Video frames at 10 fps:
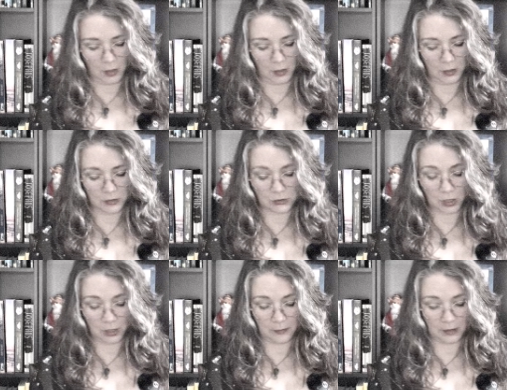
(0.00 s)
He
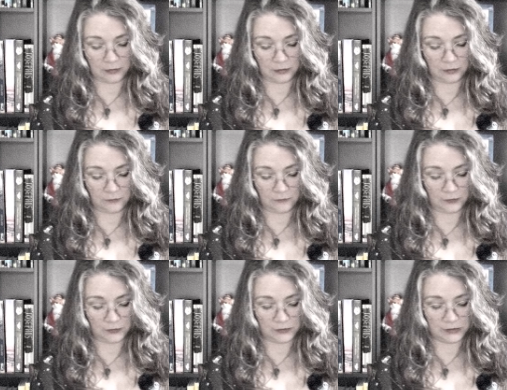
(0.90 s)
taught about the
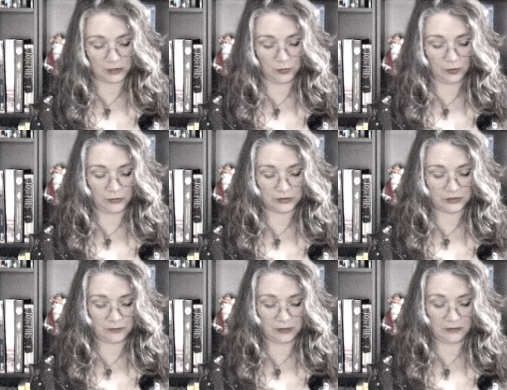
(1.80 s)
verse he quoted
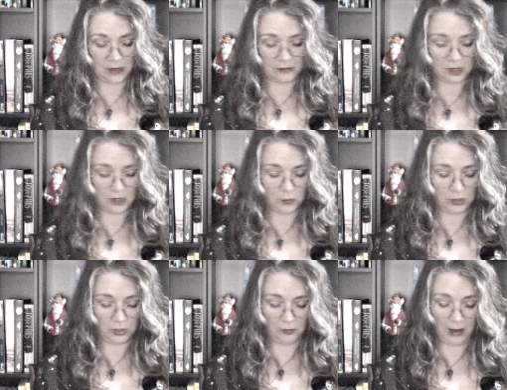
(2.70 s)
to me that night when
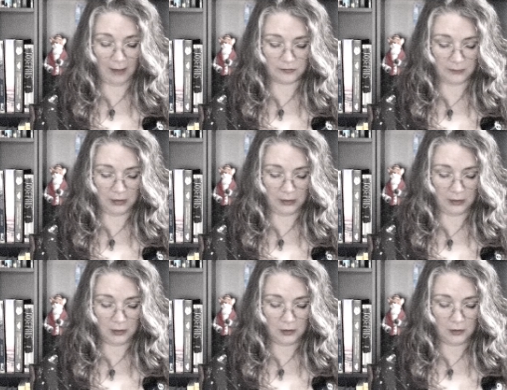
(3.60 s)
he grabbed me,
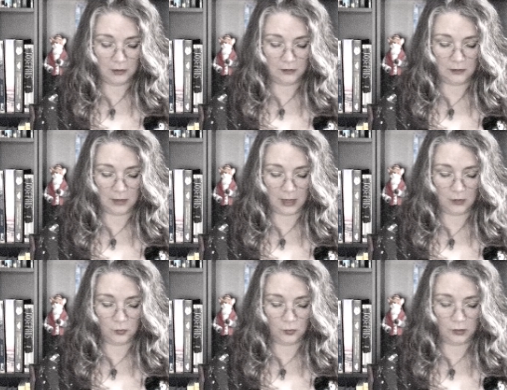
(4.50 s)
that
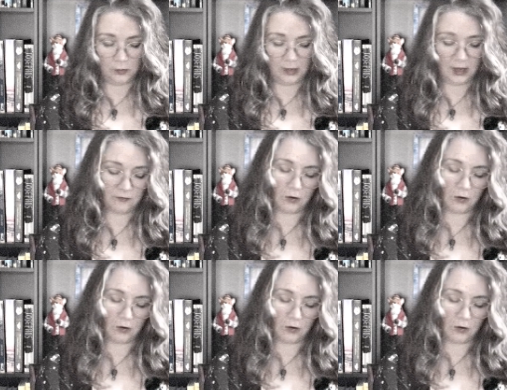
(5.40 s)
when we have our